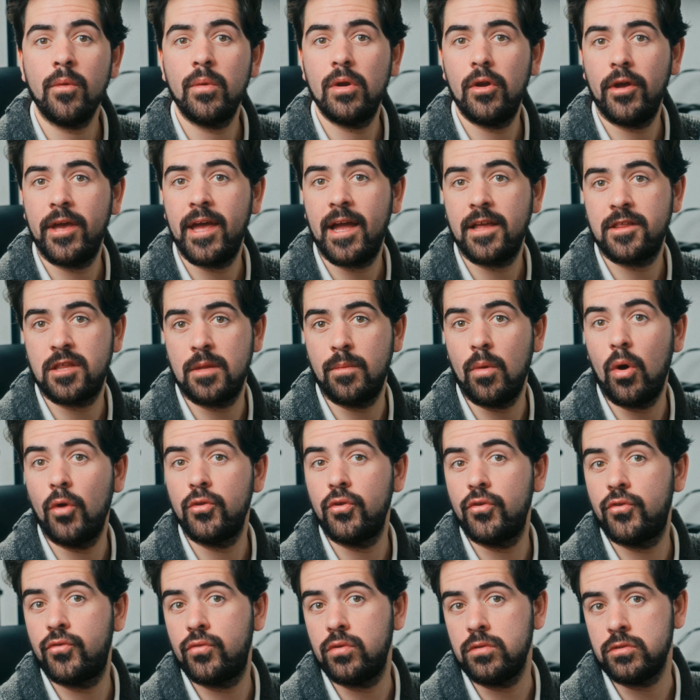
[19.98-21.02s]
we're looking at some
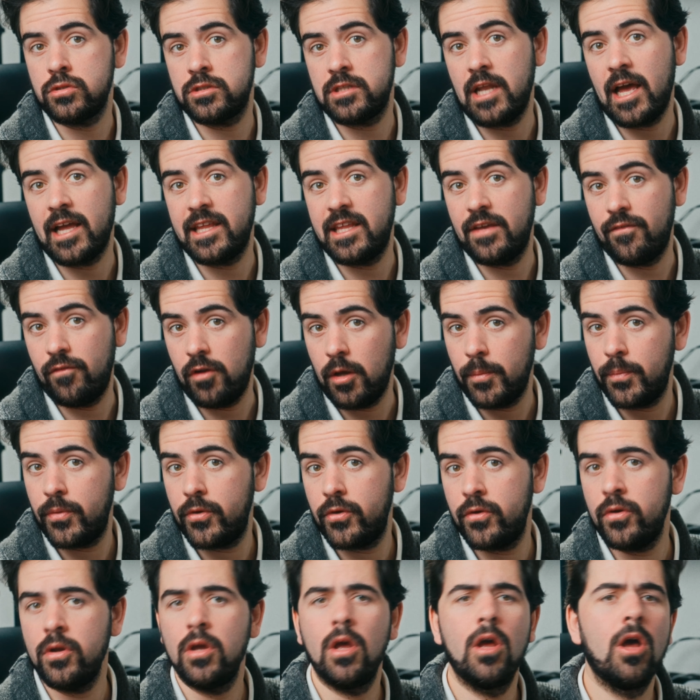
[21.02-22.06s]
other tools like
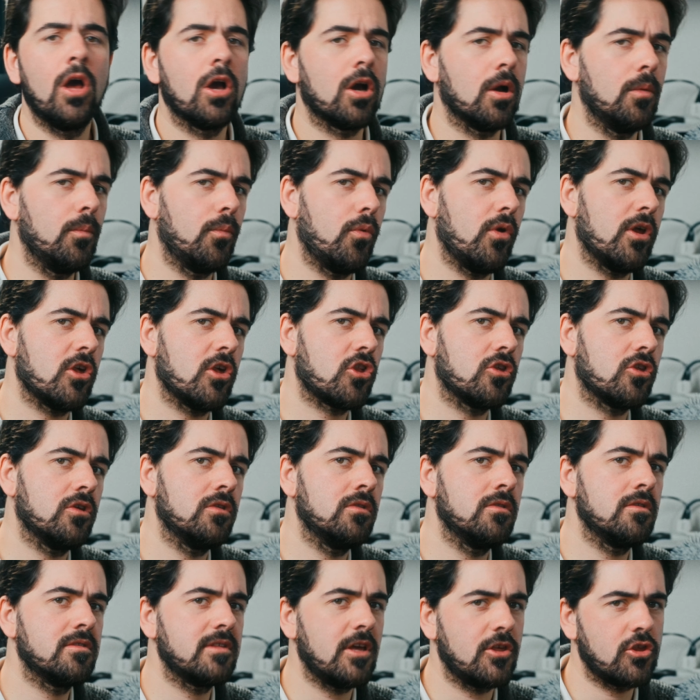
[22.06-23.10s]
developer,
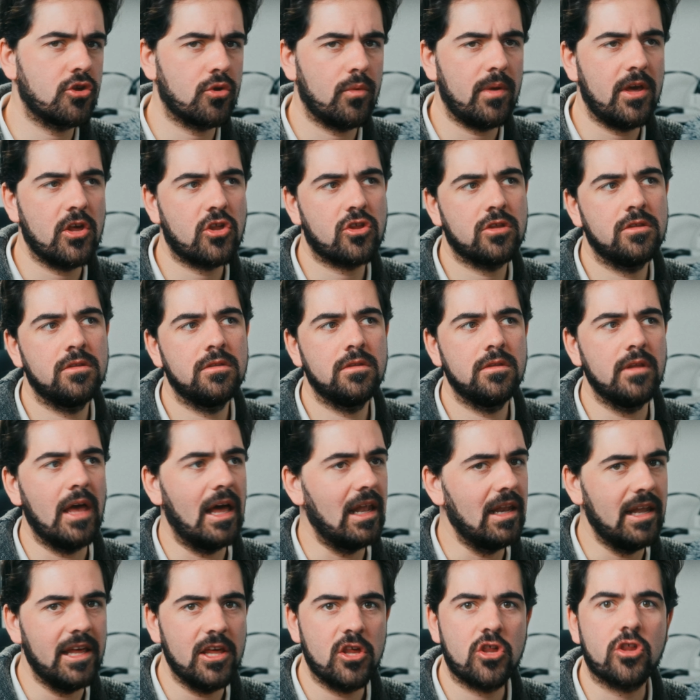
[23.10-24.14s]
compression, saturation,
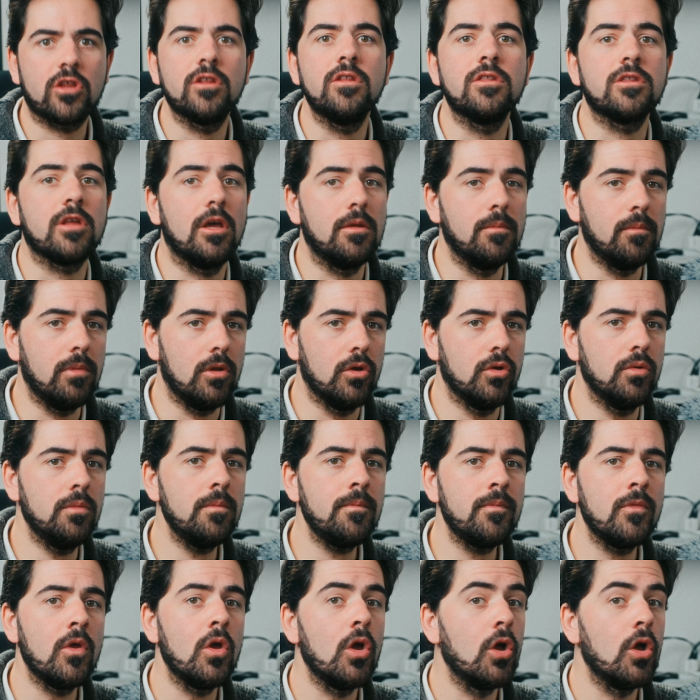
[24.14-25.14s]
halations, and bloom